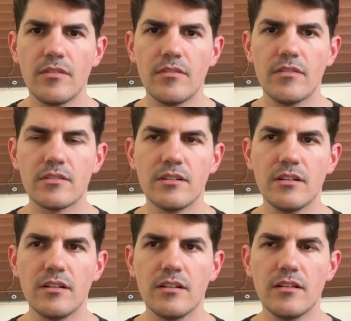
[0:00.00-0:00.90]
there's
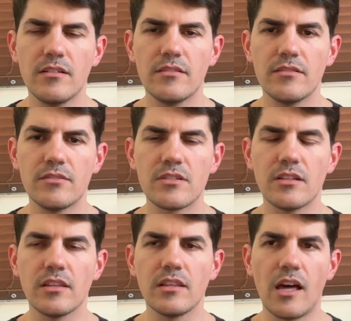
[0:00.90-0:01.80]
just a
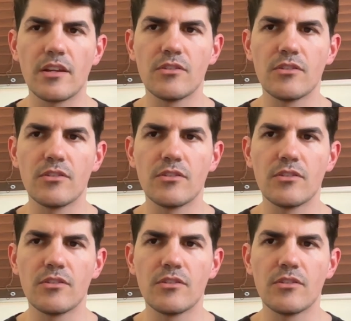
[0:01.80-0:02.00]
lot of